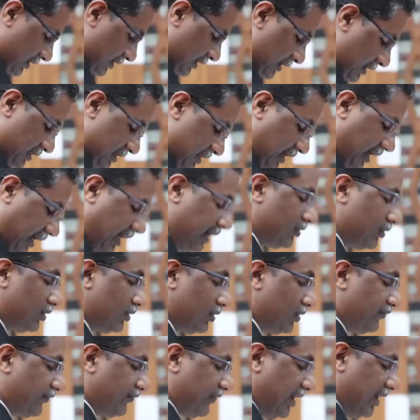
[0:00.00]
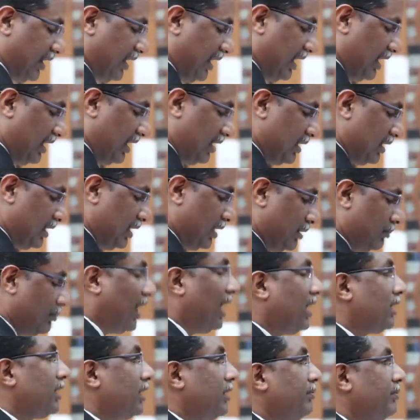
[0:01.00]
the High Court of Kerala
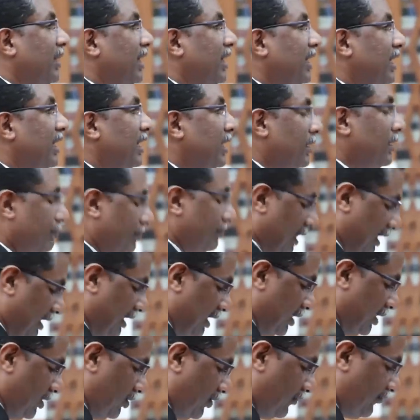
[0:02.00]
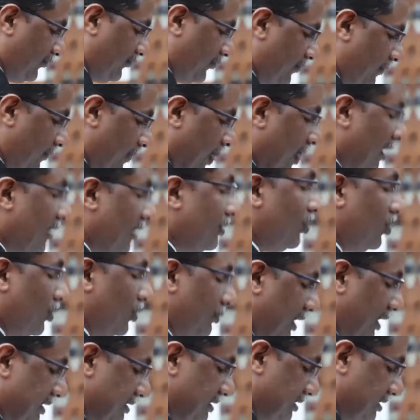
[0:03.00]
marked beginning of numerous